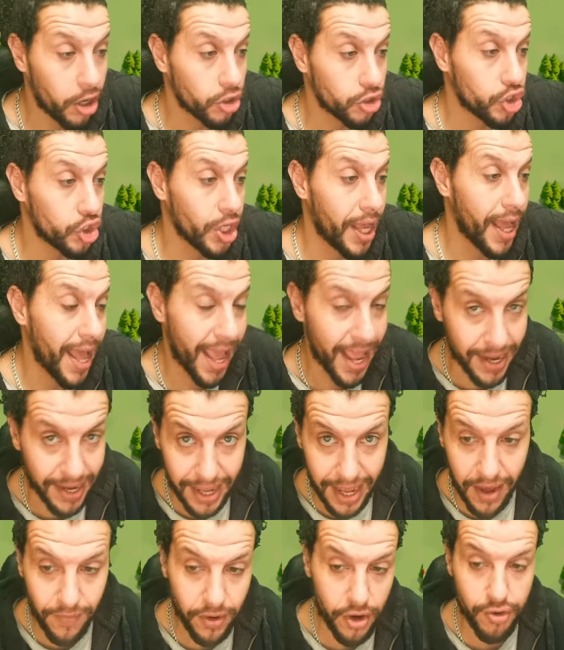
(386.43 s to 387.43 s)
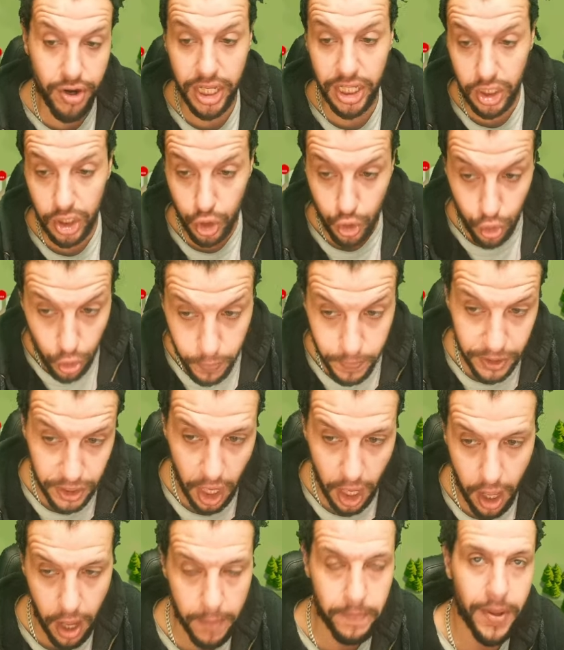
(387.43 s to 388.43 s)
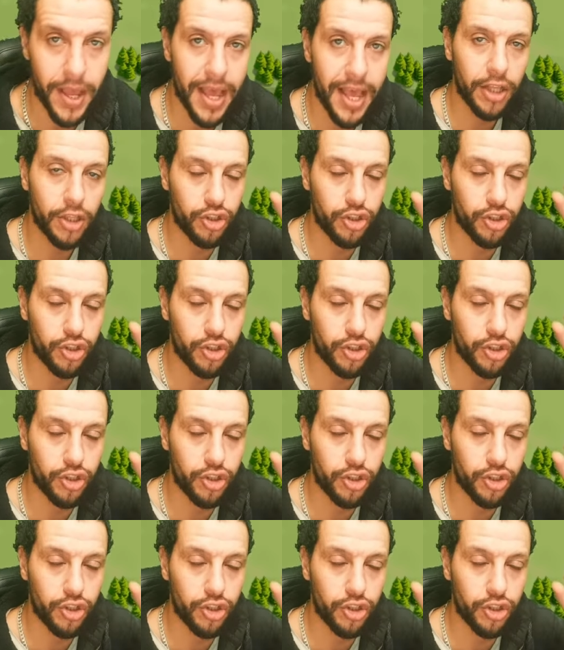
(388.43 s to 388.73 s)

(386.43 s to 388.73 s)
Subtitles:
archer, and cavalry troop type,